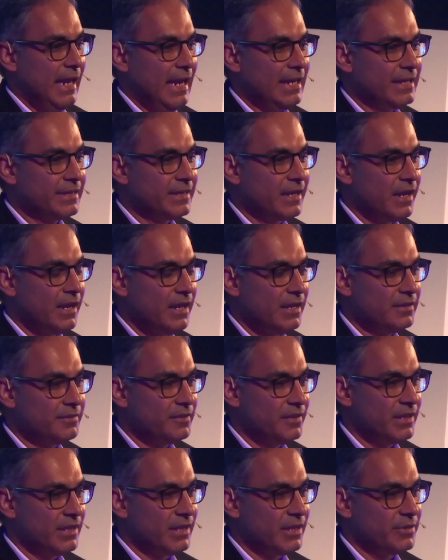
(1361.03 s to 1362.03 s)
then the
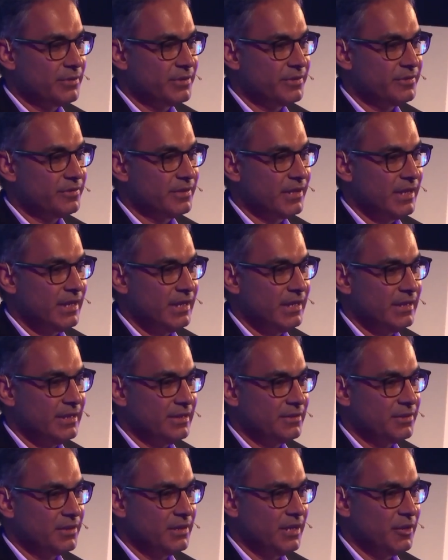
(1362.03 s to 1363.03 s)
last thing I would say,
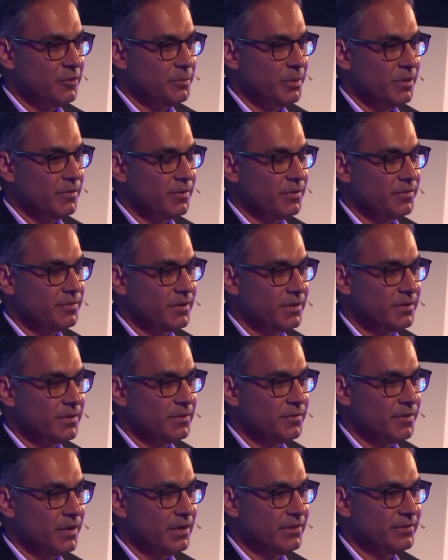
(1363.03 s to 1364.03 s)
the last bit of
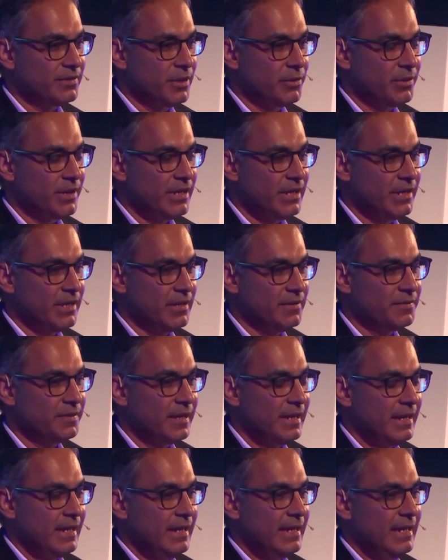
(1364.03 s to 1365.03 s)
advice I would give
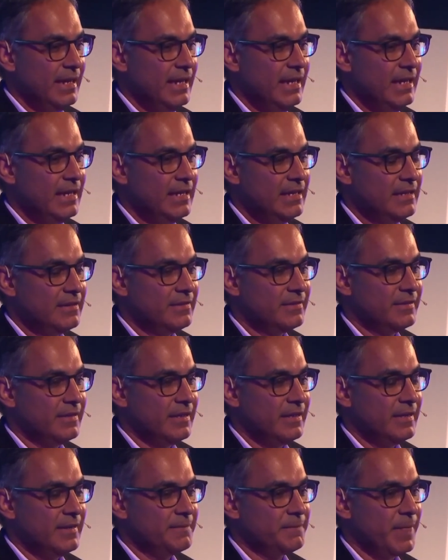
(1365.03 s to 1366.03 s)
is
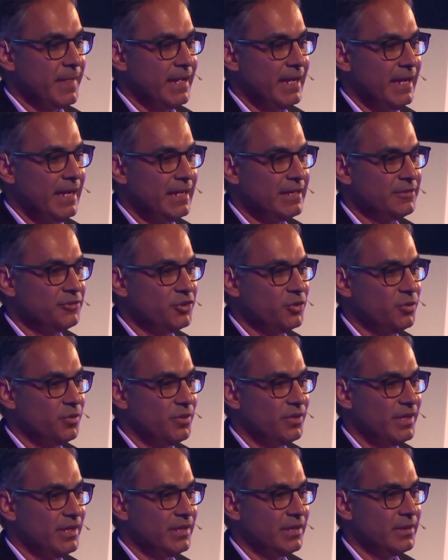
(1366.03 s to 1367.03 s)
as you
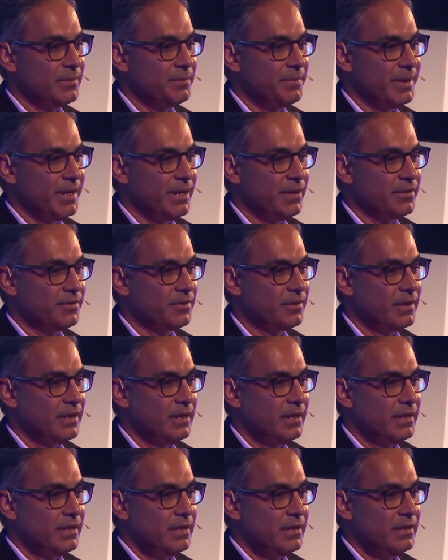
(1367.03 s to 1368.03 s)
think about
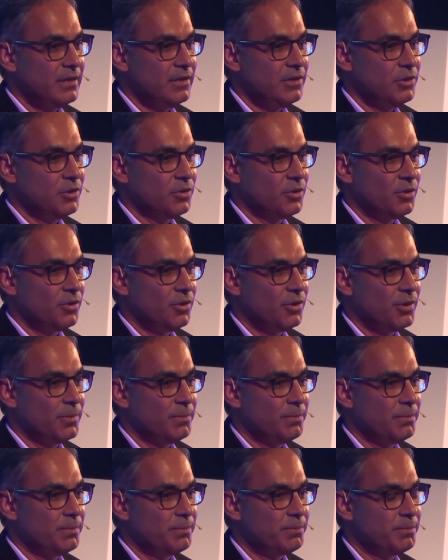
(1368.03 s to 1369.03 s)
your
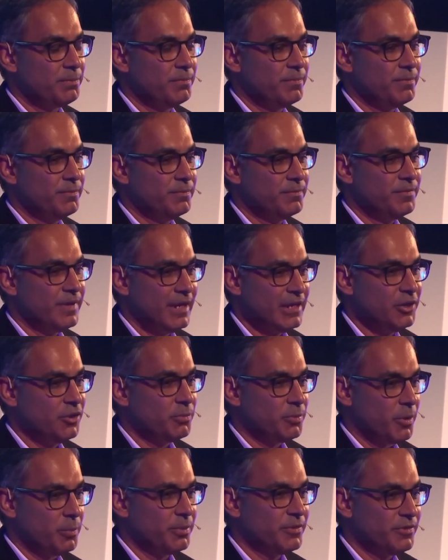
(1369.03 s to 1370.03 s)
value
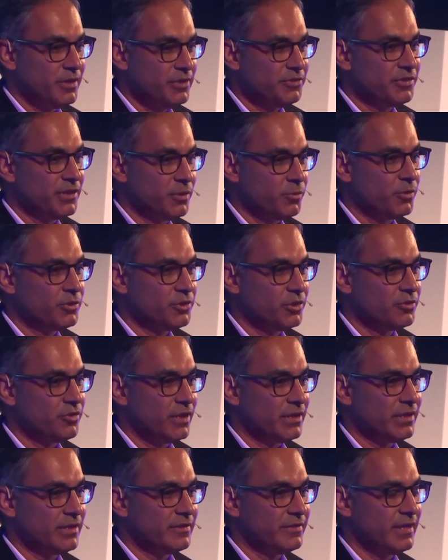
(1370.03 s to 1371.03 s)
proposition and what you're
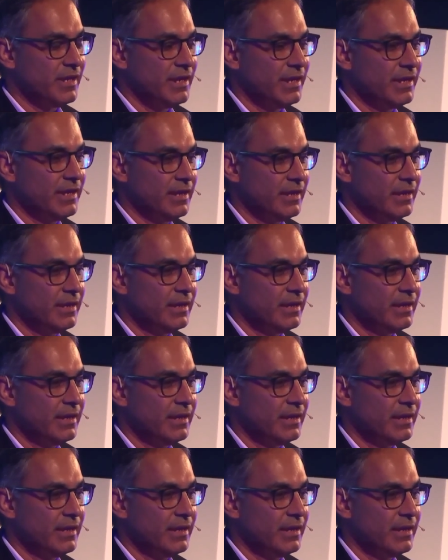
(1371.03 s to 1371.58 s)
trying to sell in,